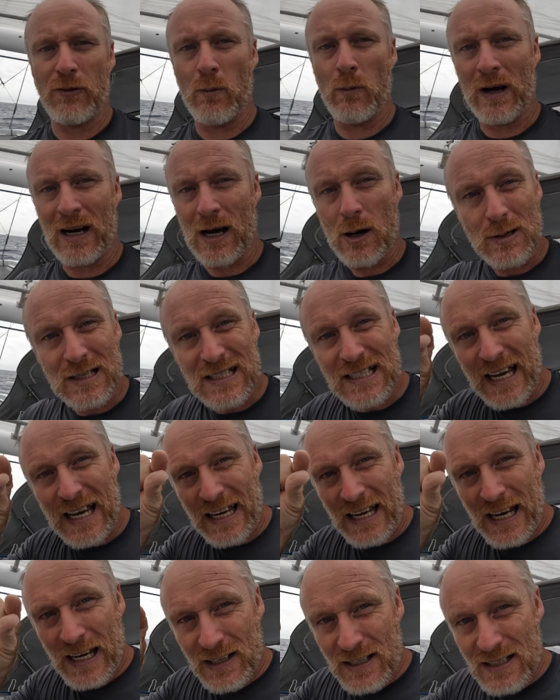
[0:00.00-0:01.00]
from when I was
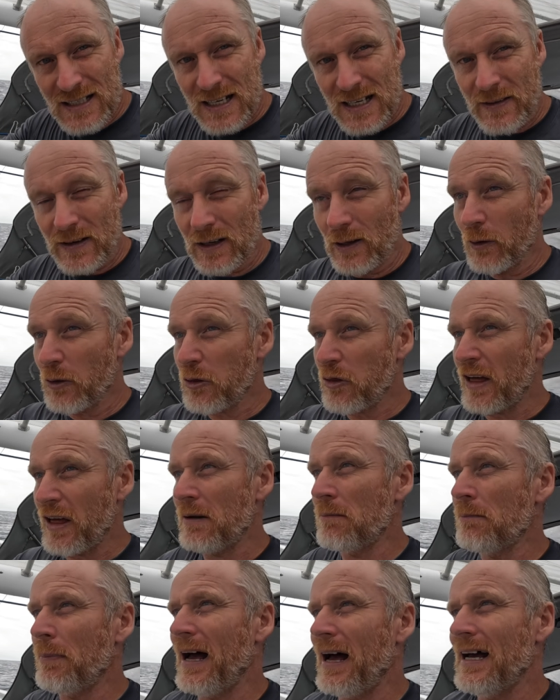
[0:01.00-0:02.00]
saying, can you see the little
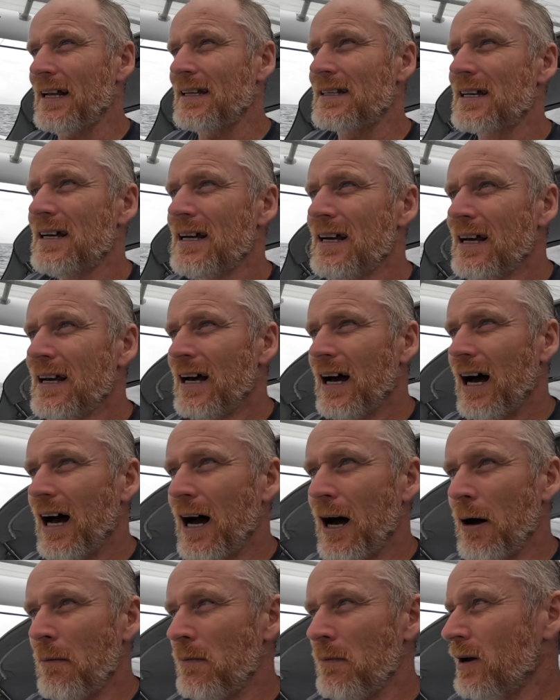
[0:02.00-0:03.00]
thin band?
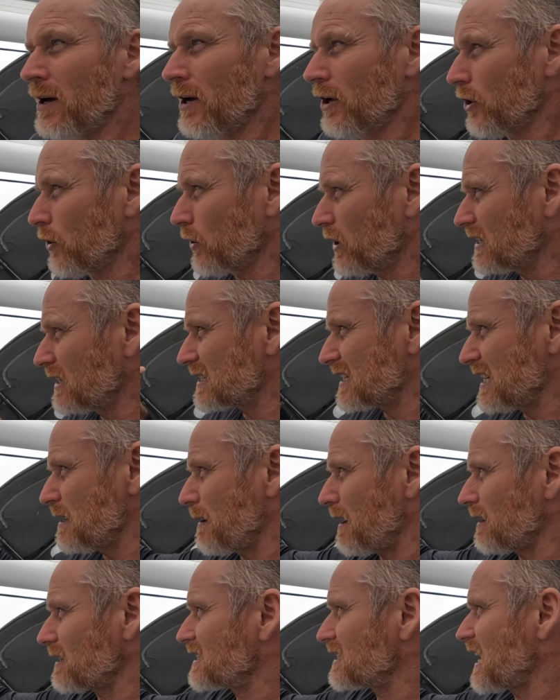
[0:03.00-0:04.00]
You can see
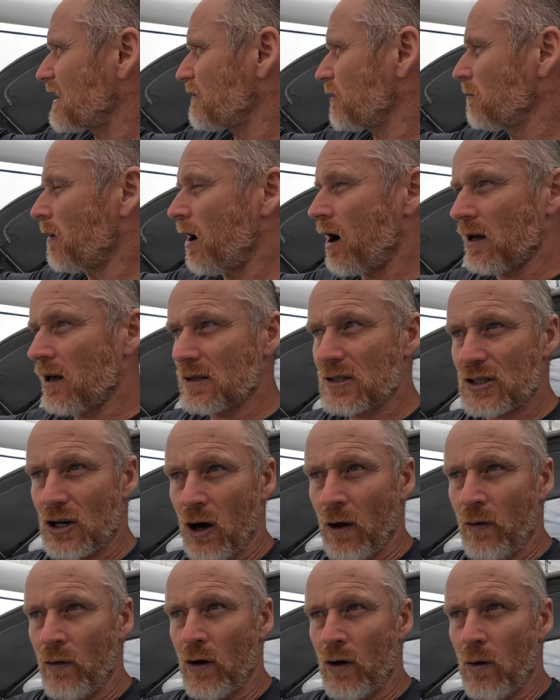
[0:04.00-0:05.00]
about 7 miles
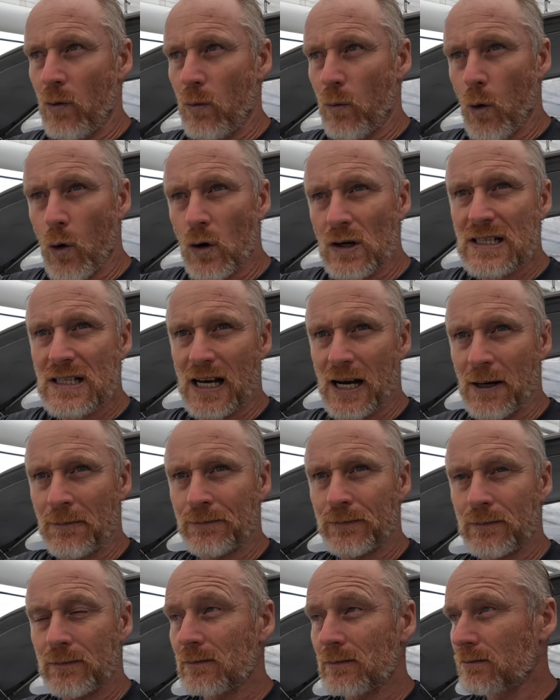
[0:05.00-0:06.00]
on the water.
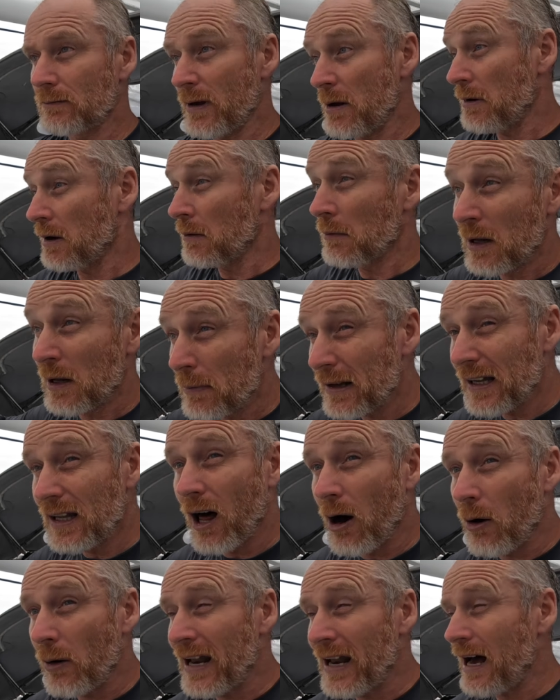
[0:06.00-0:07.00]
Maybe I'm a little bit
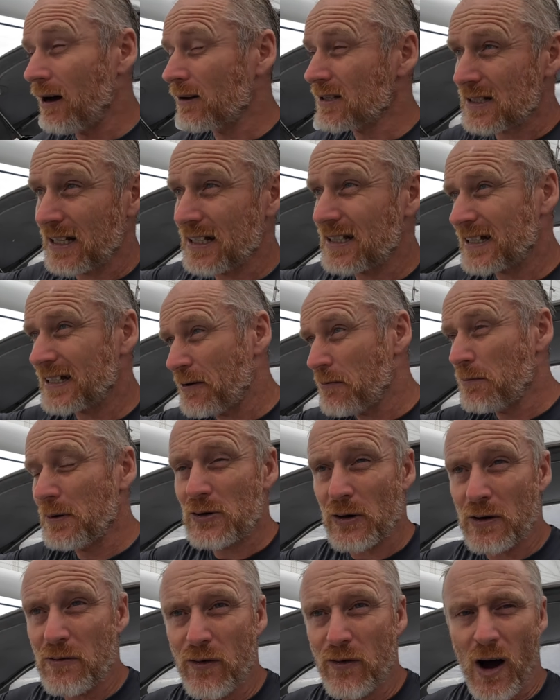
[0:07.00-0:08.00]
lower now, so let's say
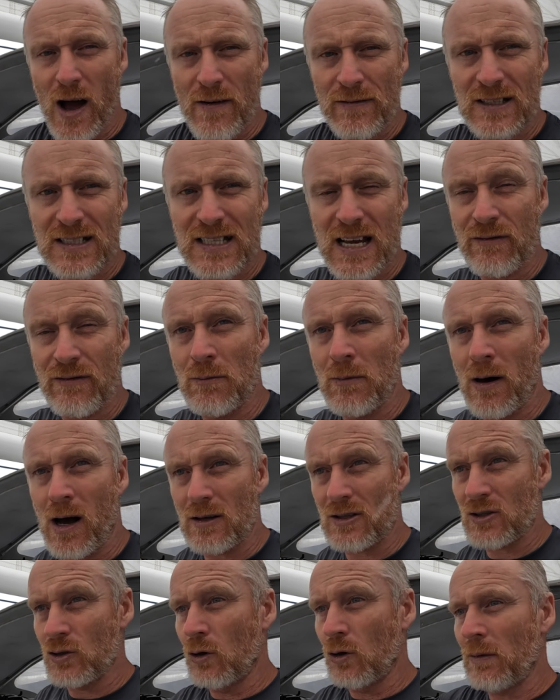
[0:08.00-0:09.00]
between 5 and 7
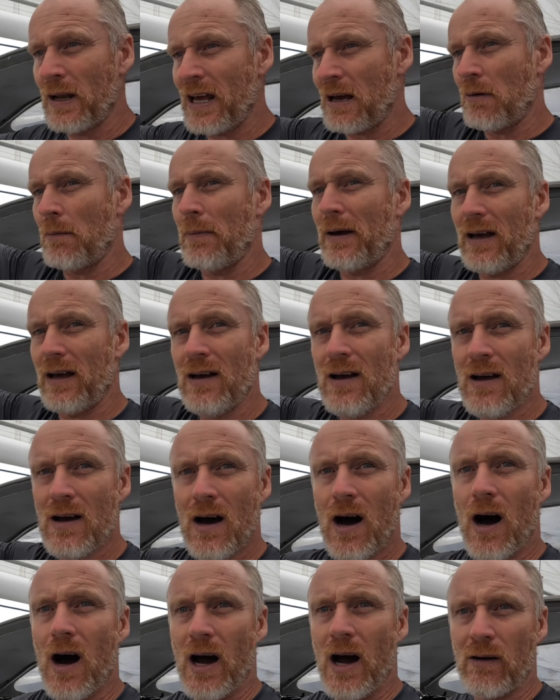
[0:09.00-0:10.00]
miles. Normally I'm a bit
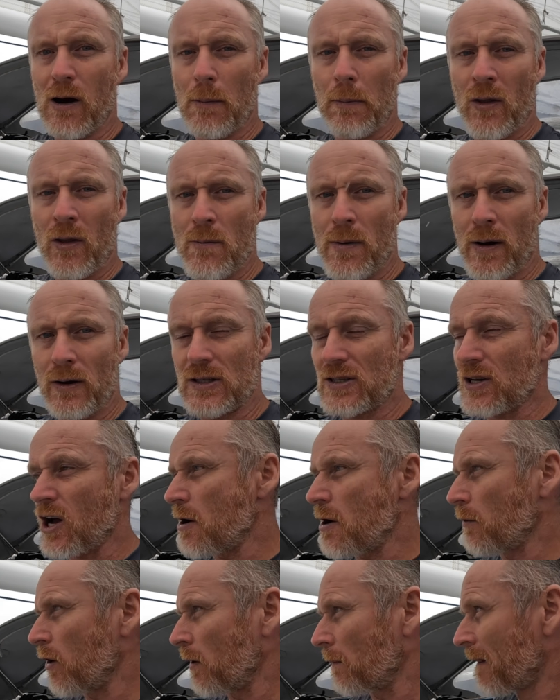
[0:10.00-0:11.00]
higher up on the boats
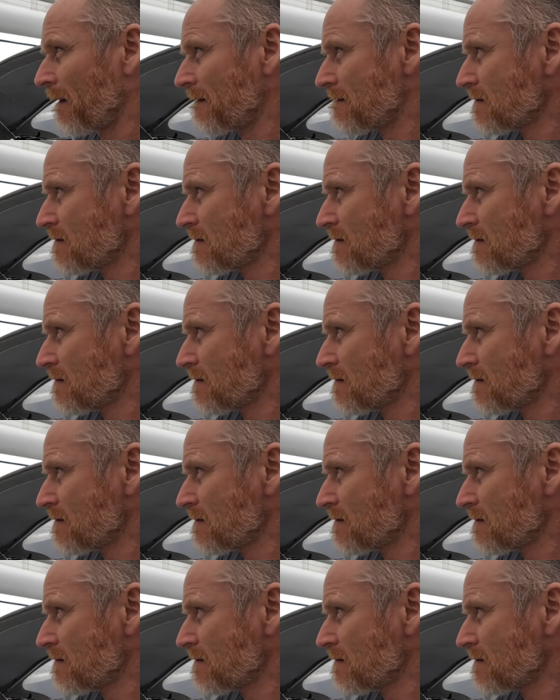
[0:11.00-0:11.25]
I'm on.